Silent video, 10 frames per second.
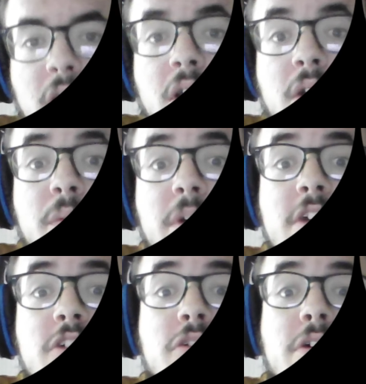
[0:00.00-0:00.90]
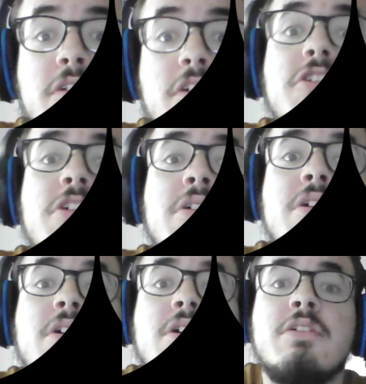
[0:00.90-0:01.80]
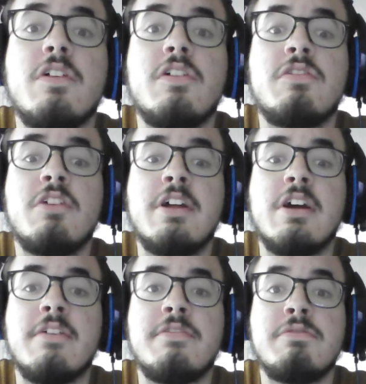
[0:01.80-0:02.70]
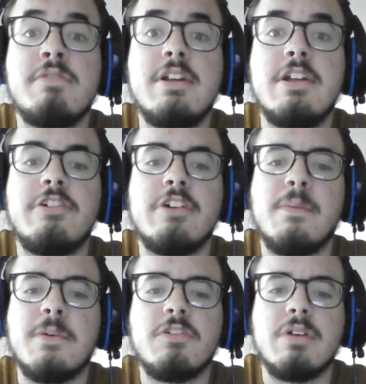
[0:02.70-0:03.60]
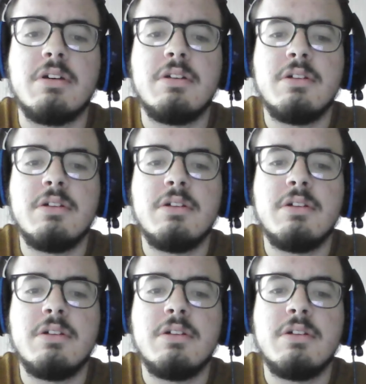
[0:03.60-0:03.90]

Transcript: we can transition to the study of 3D geometry,